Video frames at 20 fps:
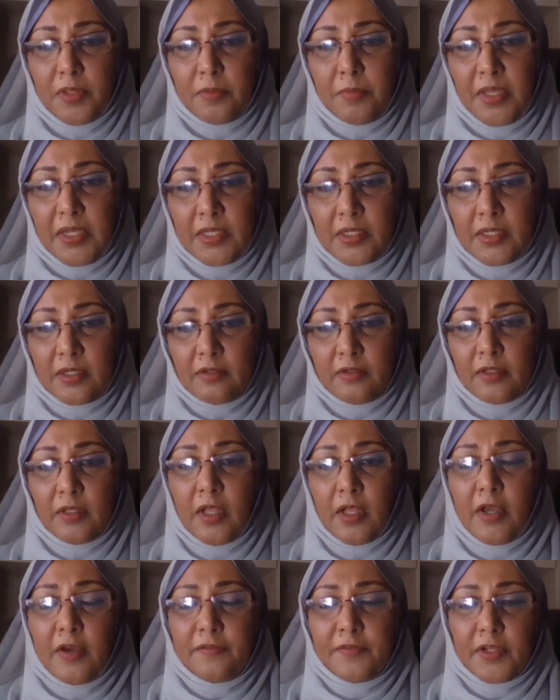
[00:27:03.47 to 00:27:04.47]
from the medical
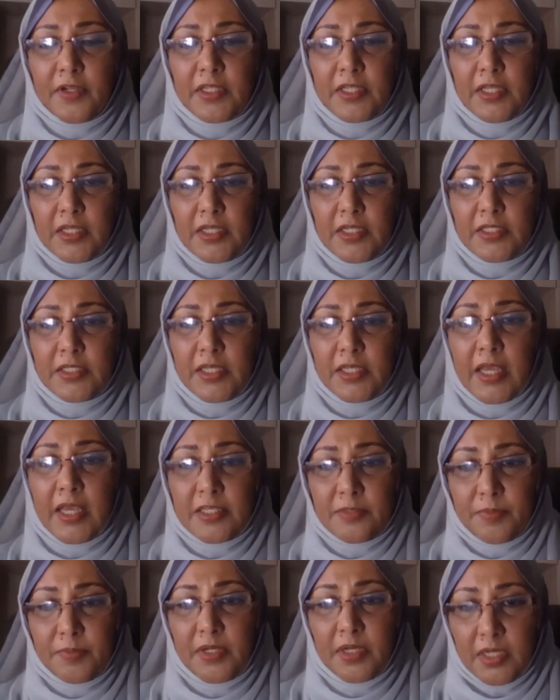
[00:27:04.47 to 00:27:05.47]
fraternity
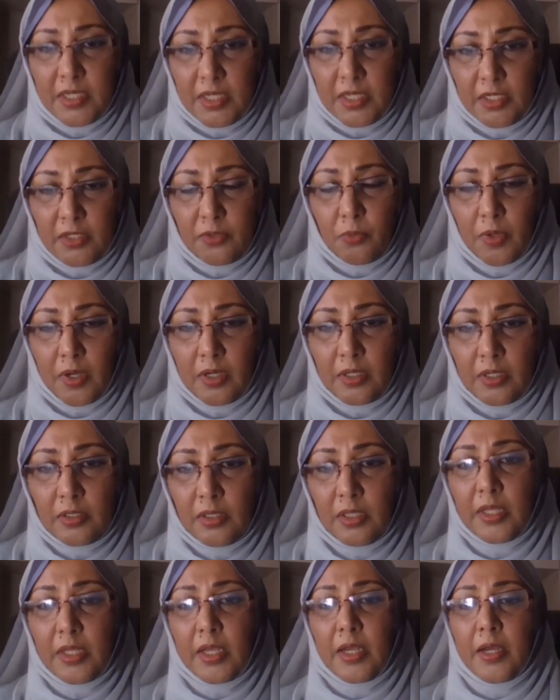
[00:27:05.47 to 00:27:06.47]
has been really
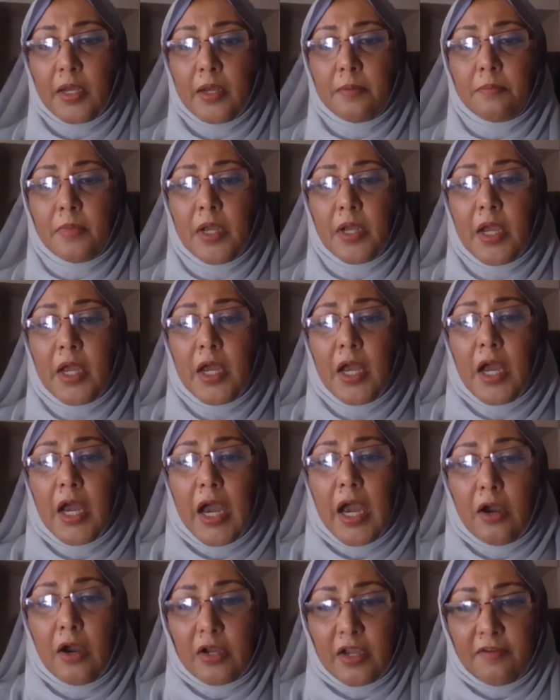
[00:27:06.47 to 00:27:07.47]
well.
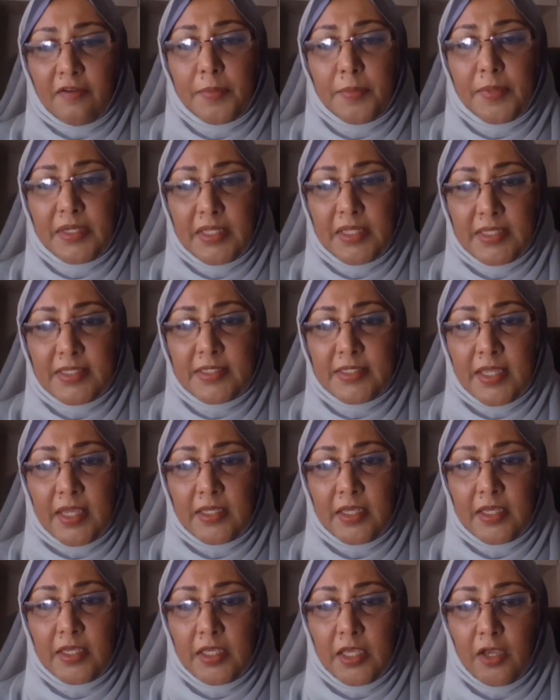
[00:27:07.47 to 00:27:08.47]
Our government is
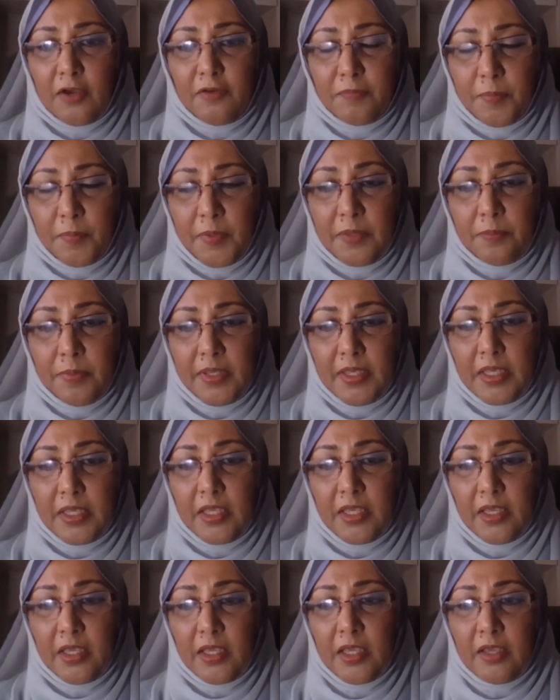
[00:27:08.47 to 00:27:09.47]
taking care of
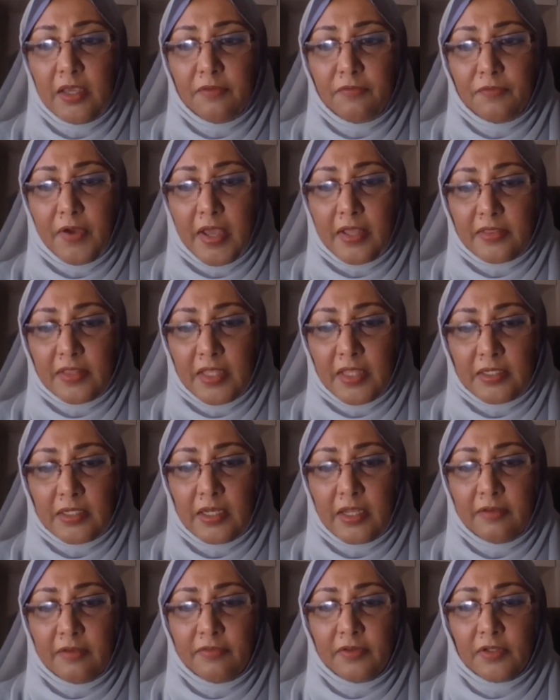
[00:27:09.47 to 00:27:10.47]
PPE at that
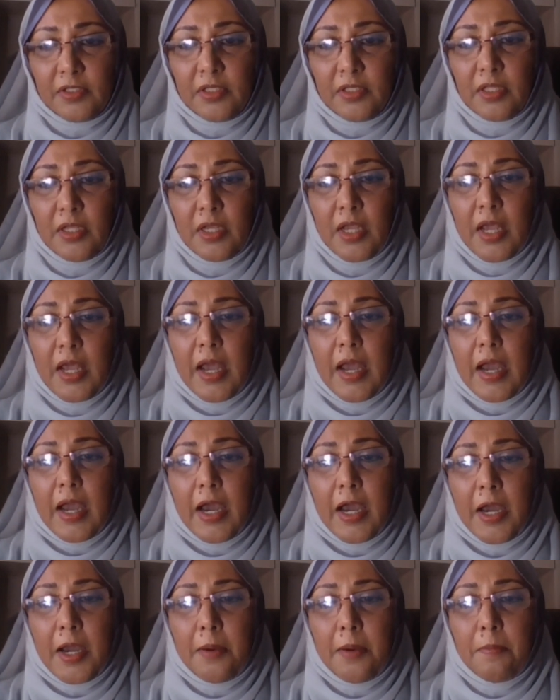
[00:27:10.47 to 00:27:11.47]
level.
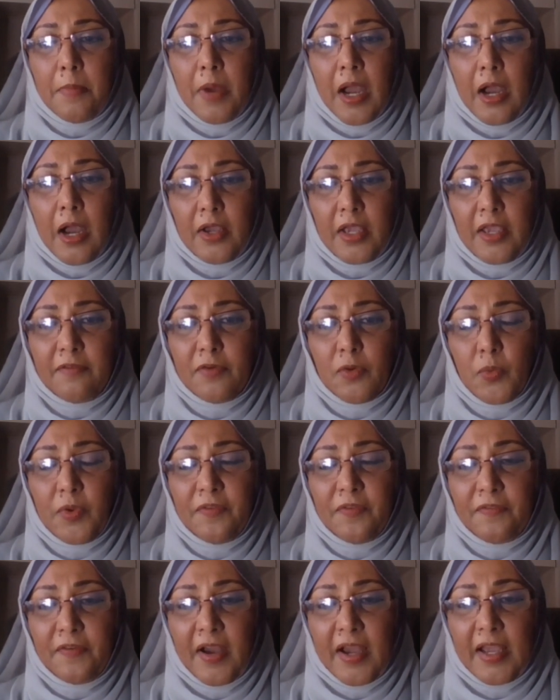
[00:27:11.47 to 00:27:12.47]
However,
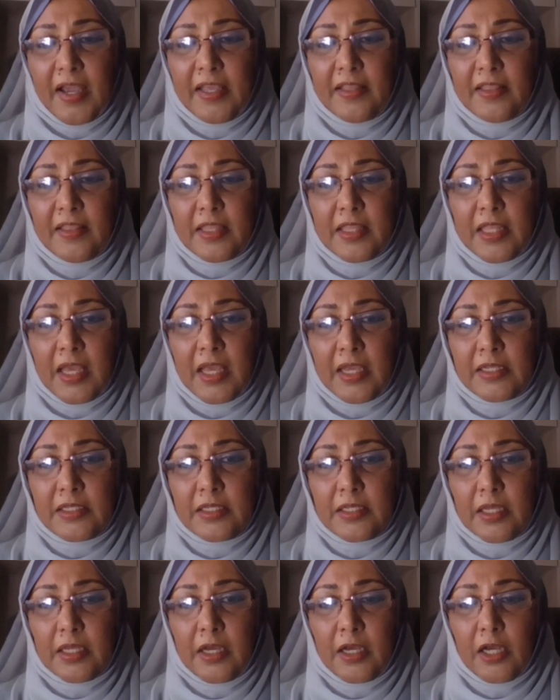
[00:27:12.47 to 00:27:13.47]
we find
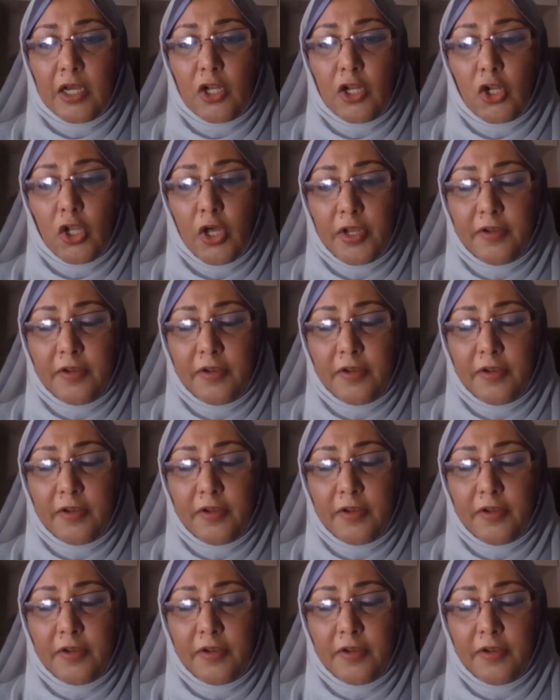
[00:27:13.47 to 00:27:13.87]
that a